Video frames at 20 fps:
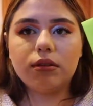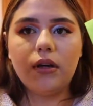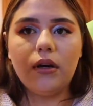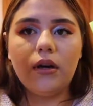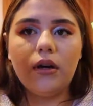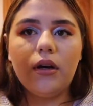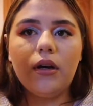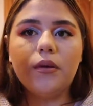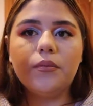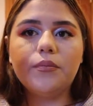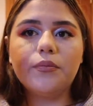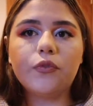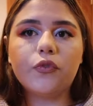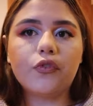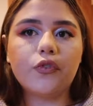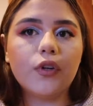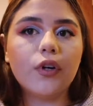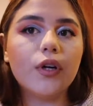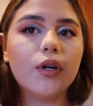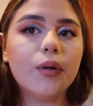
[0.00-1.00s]

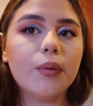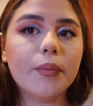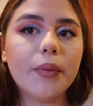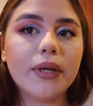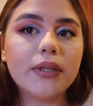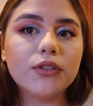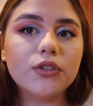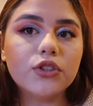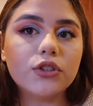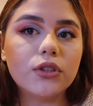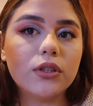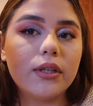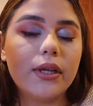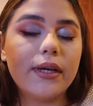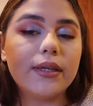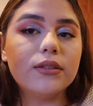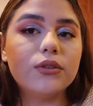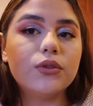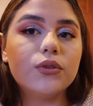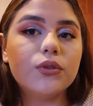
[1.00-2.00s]
from extra
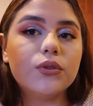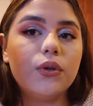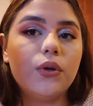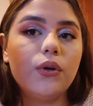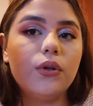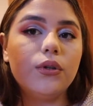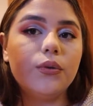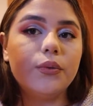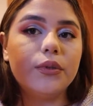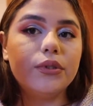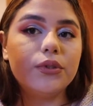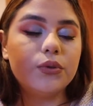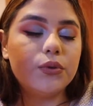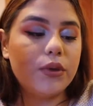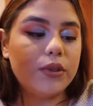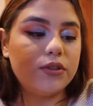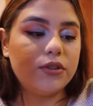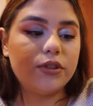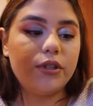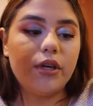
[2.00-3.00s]
light to all the way to
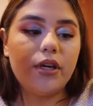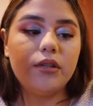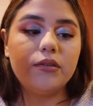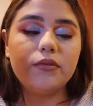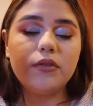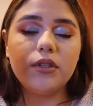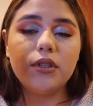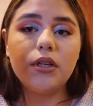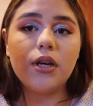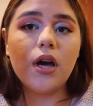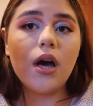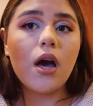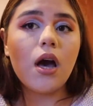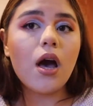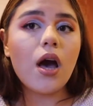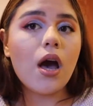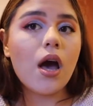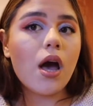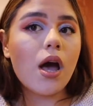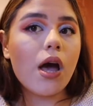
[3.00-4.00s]
extra heavy.
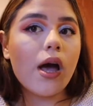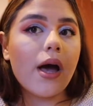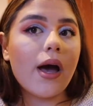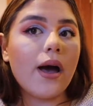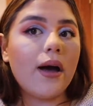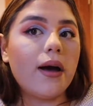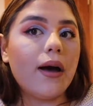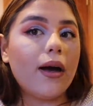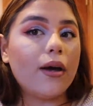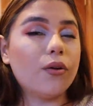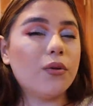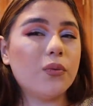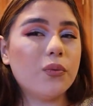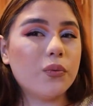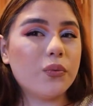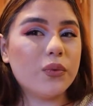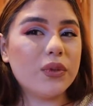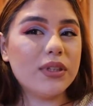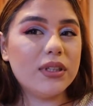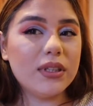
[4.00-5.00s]
I don't
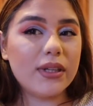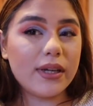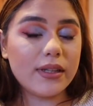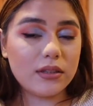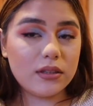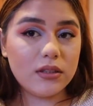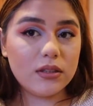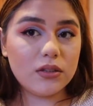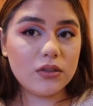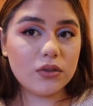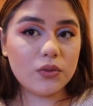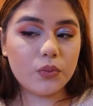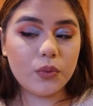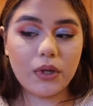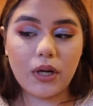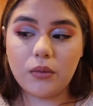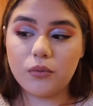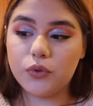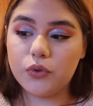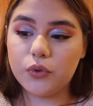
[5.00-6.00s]
really like these
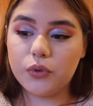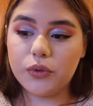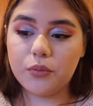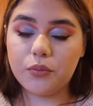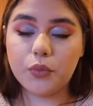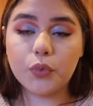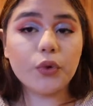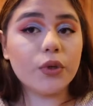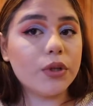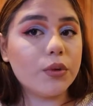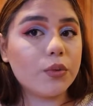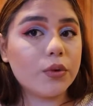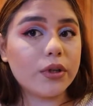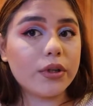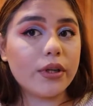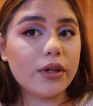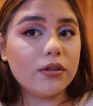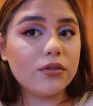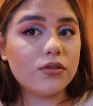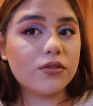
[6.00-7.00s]
I'm doing booty
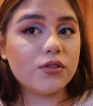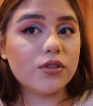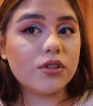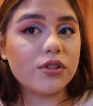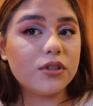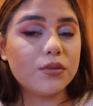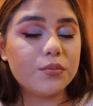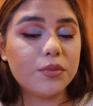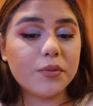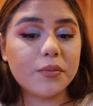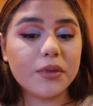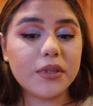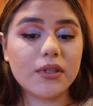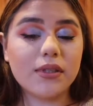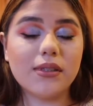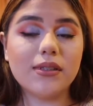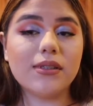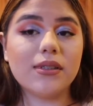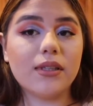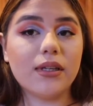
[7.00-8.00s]
workouts, just simply
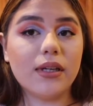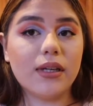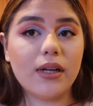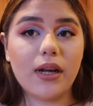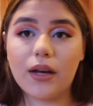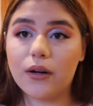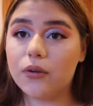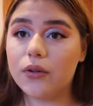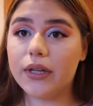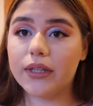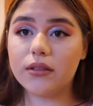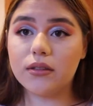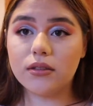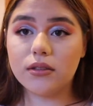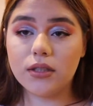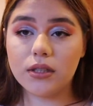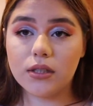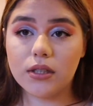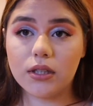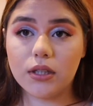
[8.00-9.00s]
because, again, I don't like the
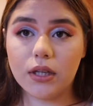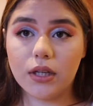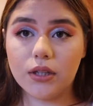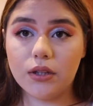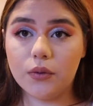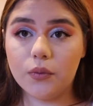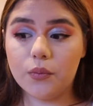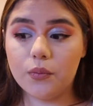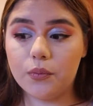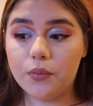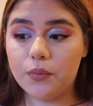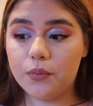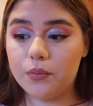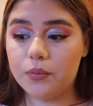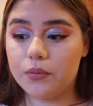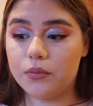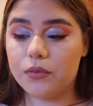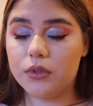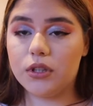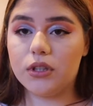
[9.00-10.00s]
tugging and the
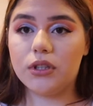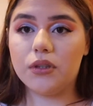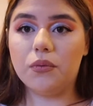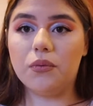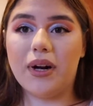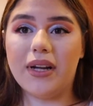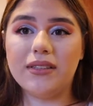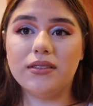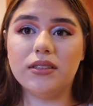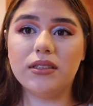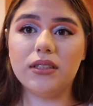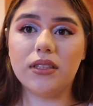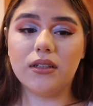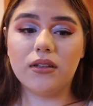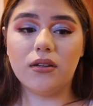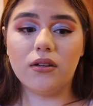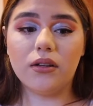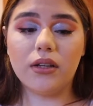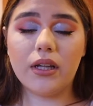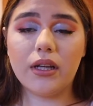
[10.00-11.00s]
rising and
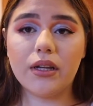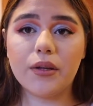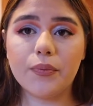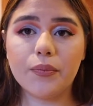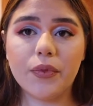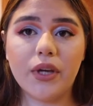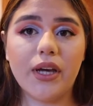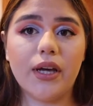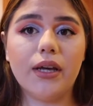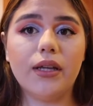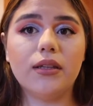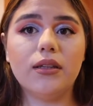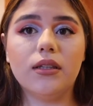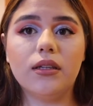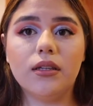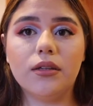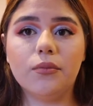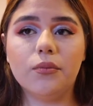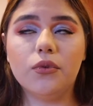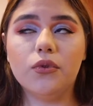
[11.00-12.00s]
all that. And
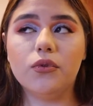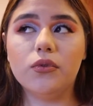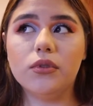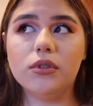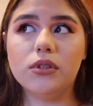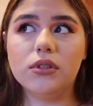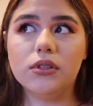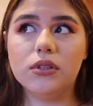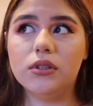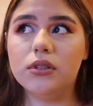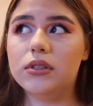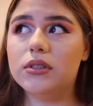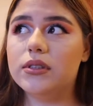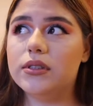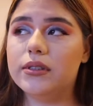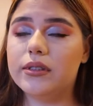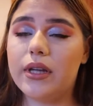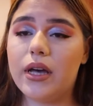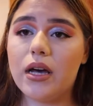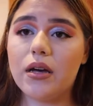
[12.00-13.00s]
they will easily
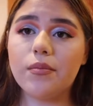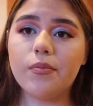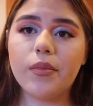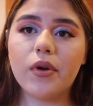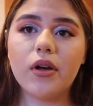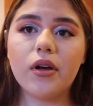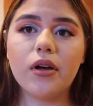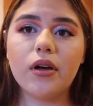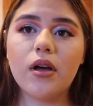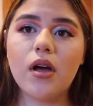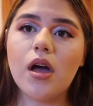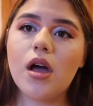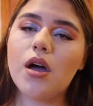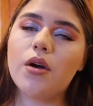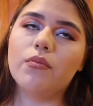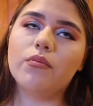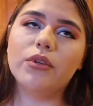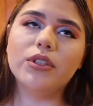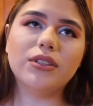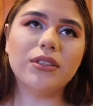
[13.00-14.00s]
snap,
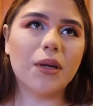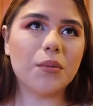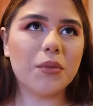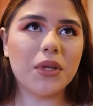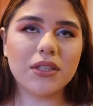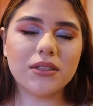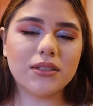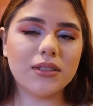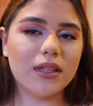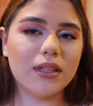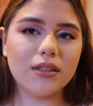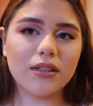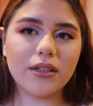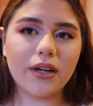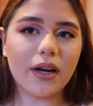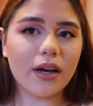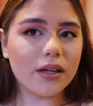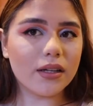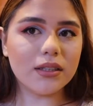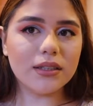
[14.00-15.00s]
which I'm not saying they're
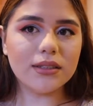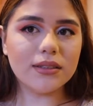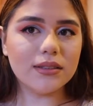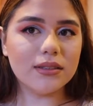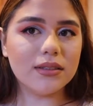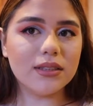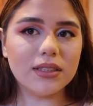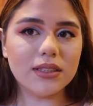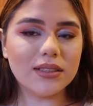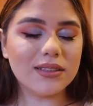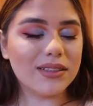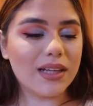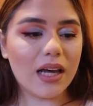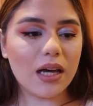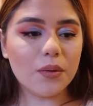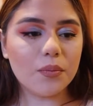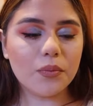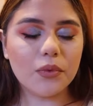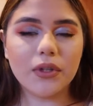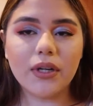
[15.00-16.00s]
not going to easily
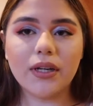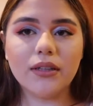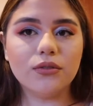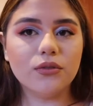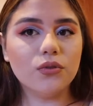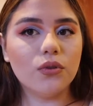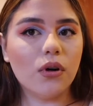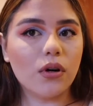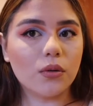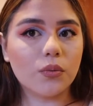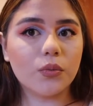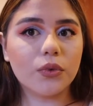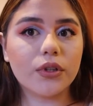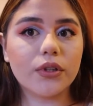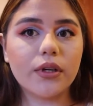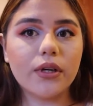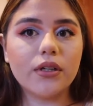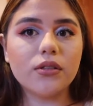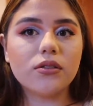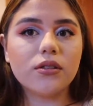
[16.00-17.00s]
snap when I do arm
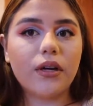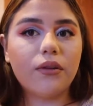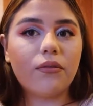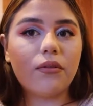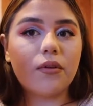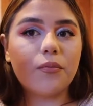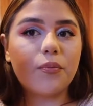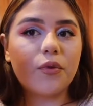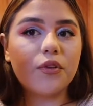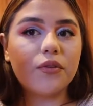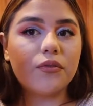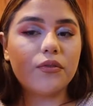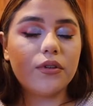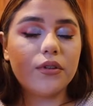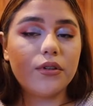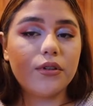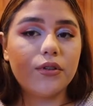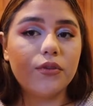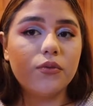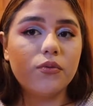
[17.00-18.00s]
workouts. I prefer
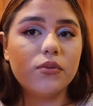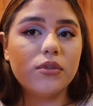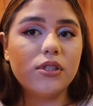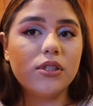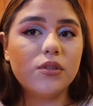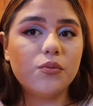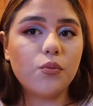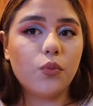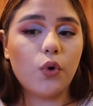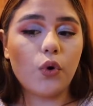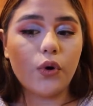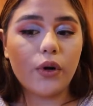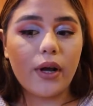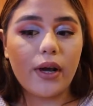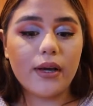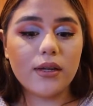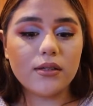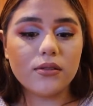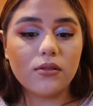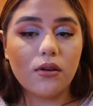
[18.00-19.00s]
to use these more
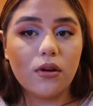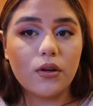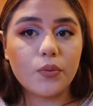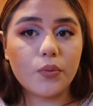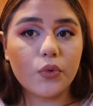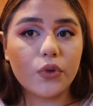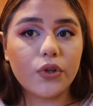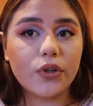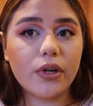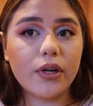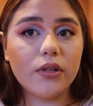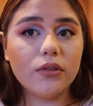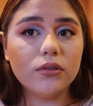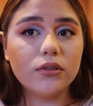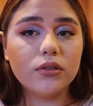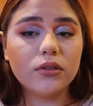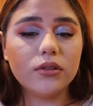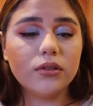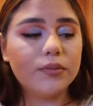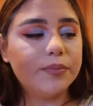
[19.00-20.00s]
as arm
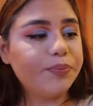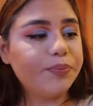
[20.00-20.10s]
workouts.